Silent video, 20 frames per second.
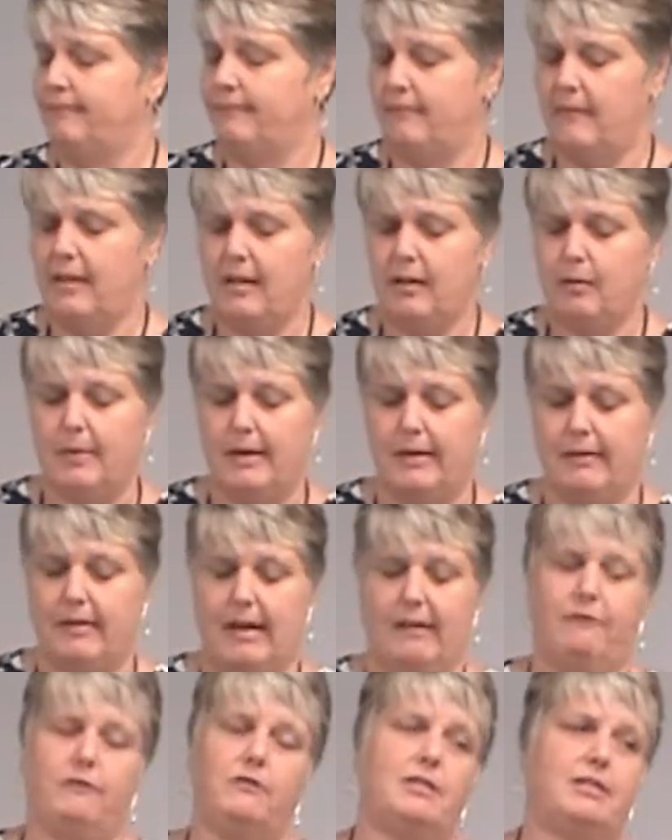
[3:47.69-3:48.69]
Think about
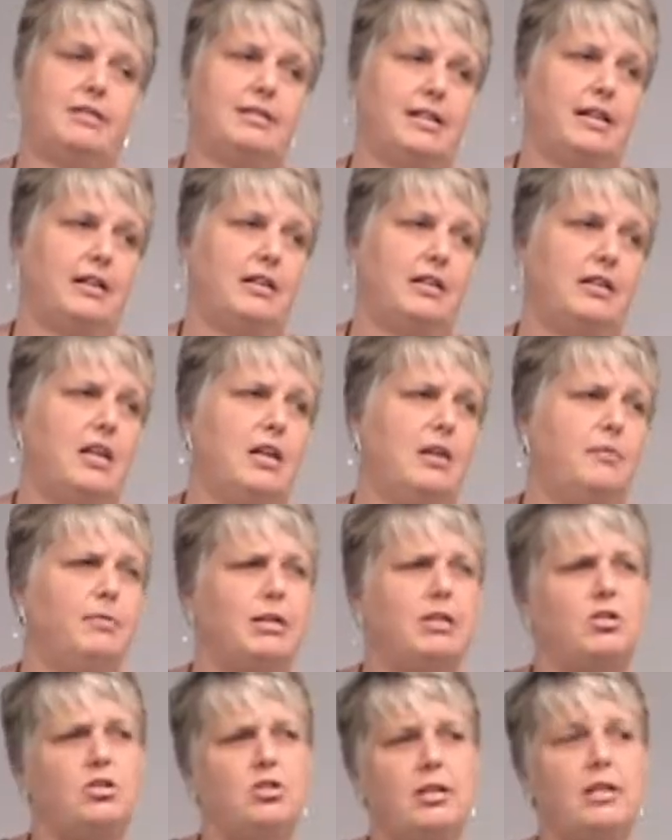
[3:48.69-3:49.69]
that for a second,
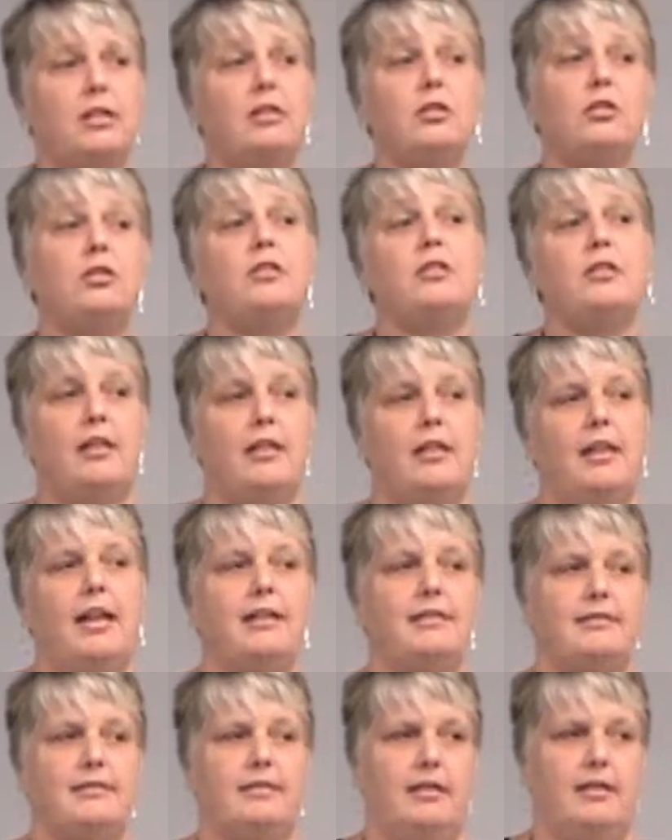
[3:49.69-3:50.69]
because she learned a
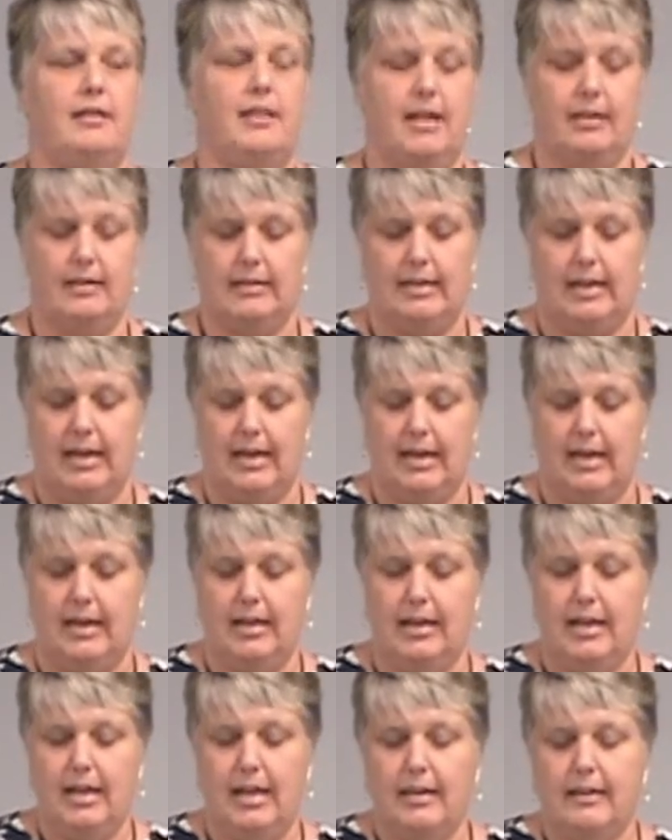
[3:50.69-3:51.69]
lesson that day
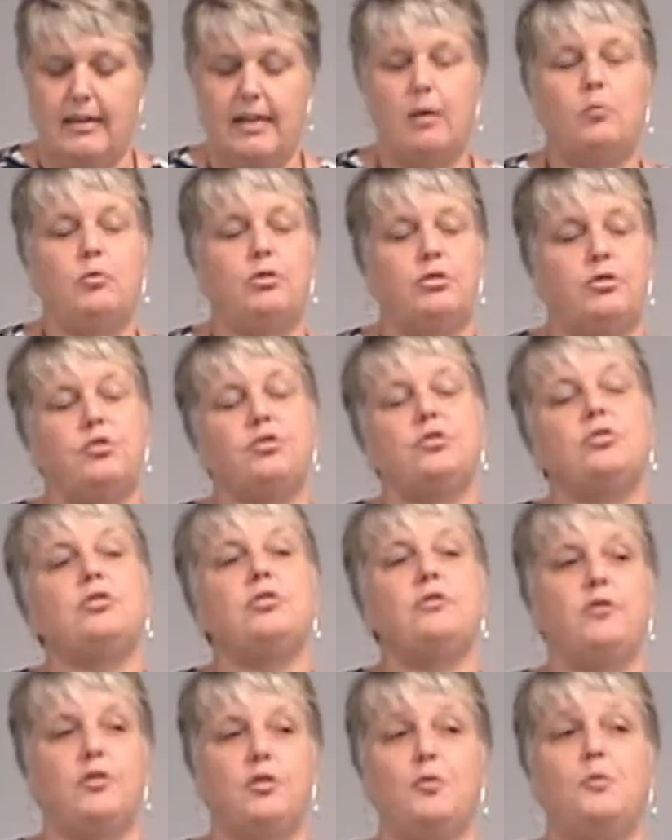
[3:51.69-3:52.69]
that will
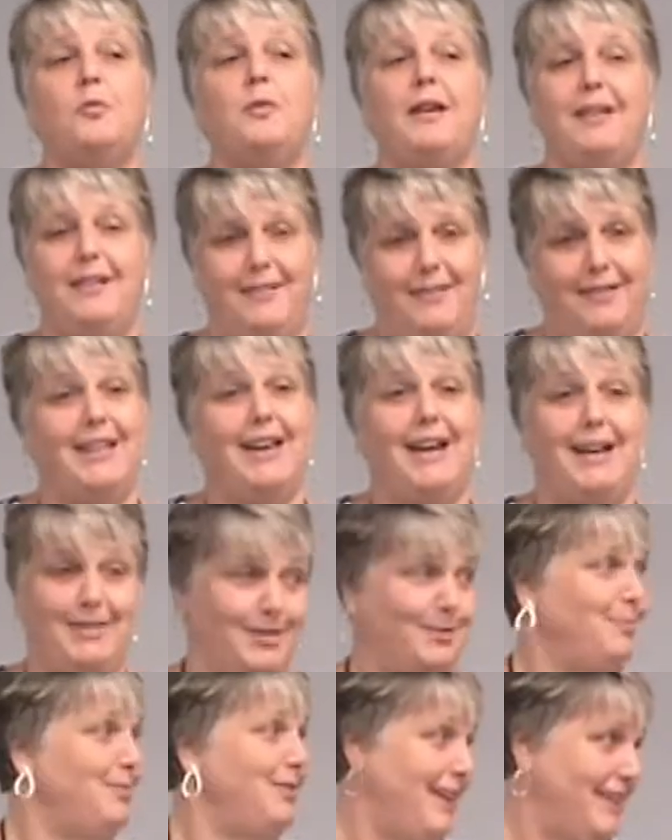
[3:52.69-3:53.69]
serve her well as
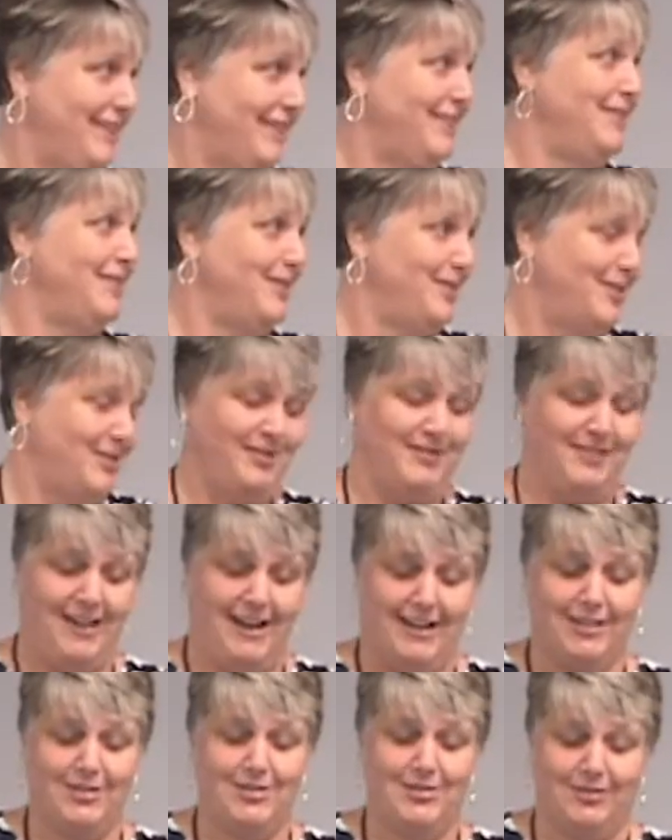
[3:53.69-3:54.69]
a practitioner,
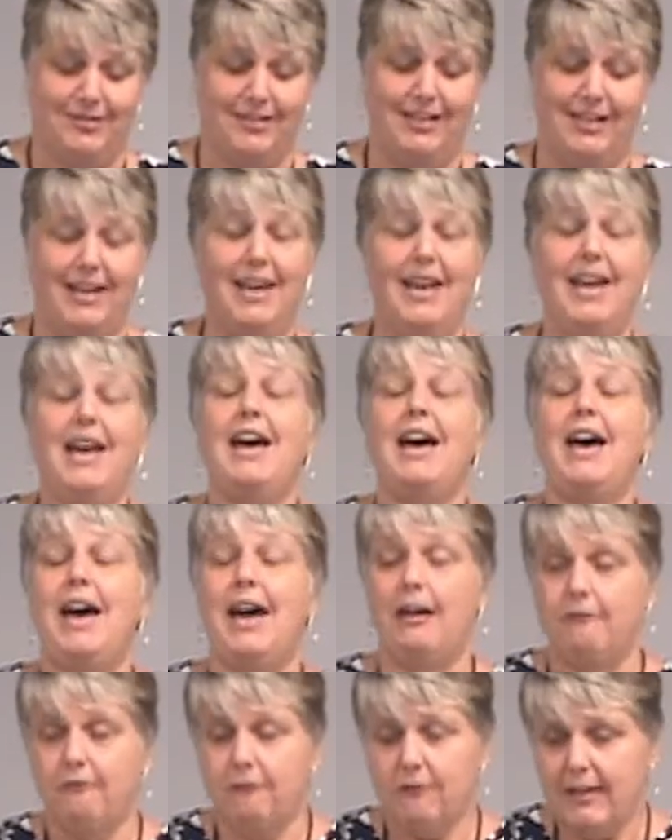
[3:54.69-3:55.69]
actually.
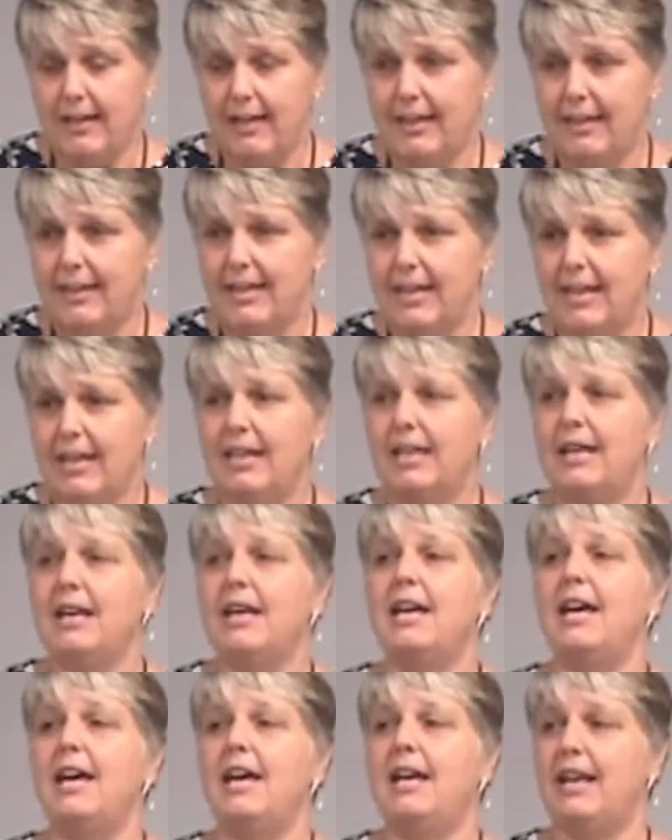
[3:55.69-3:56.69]
Everything
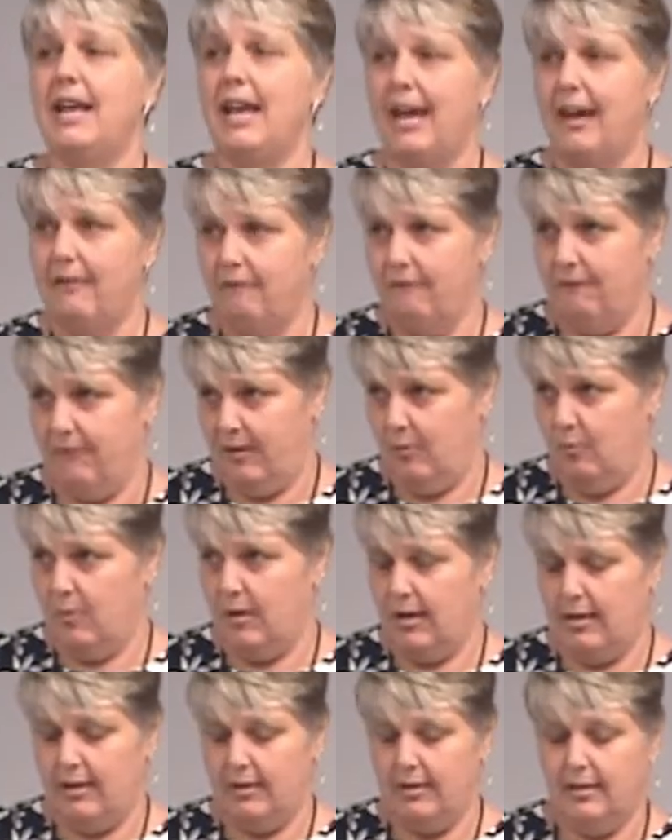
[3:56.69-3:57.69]
and
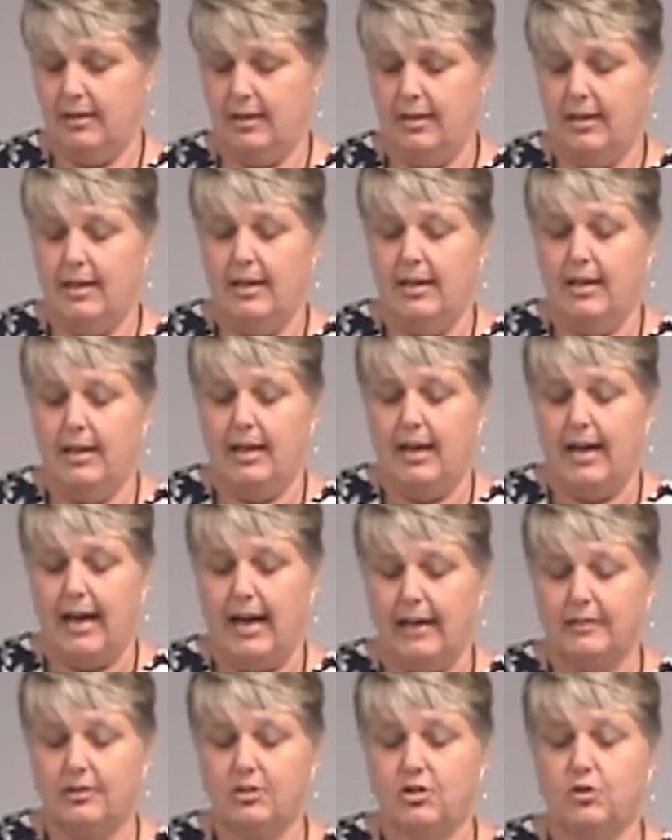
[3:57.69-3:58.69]
everyone
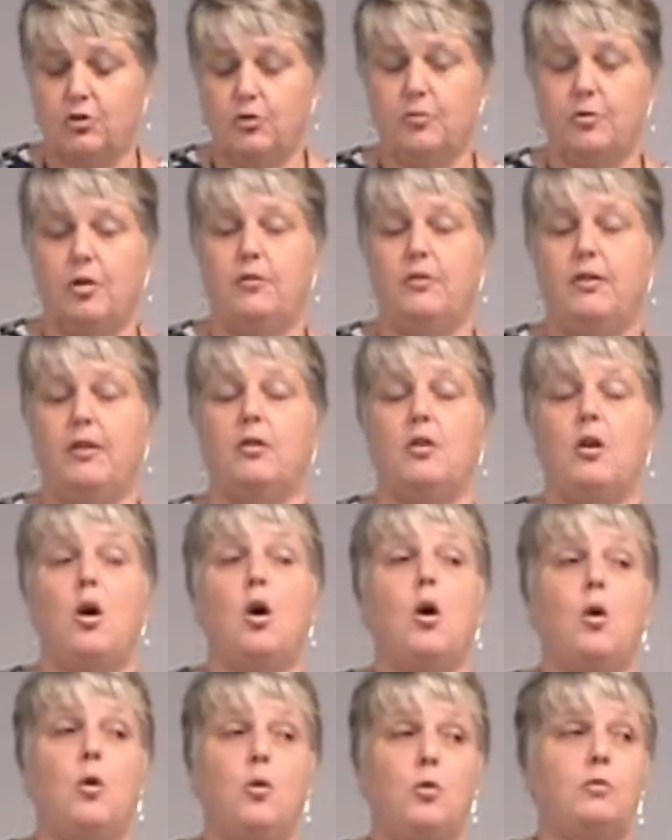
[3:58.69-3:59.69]
has to grow their
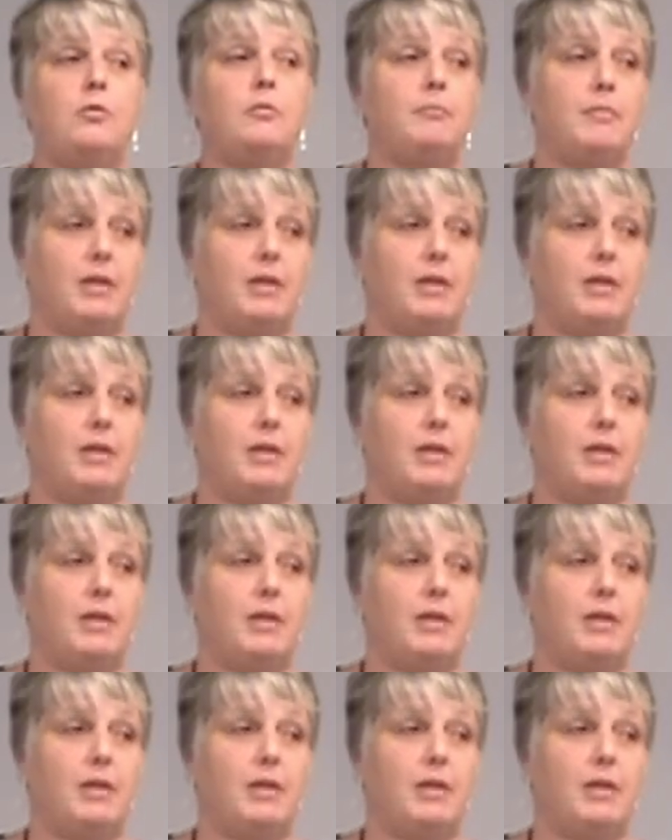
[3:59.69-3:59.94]
own